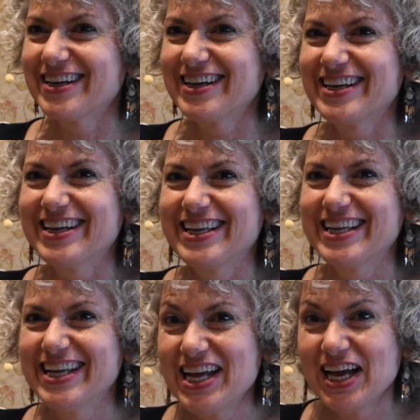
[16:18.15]
I
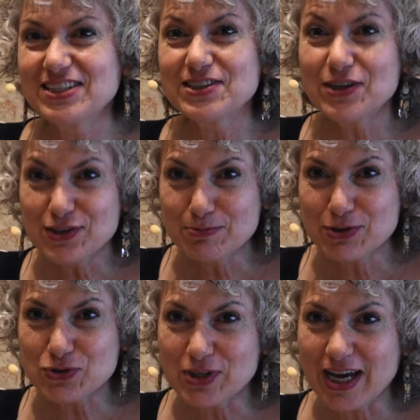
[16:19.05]
said, there's
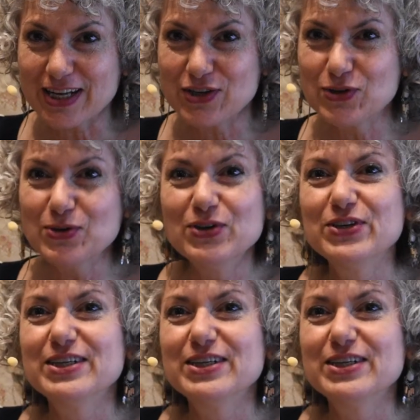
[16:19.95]
Mr. Gotta Do.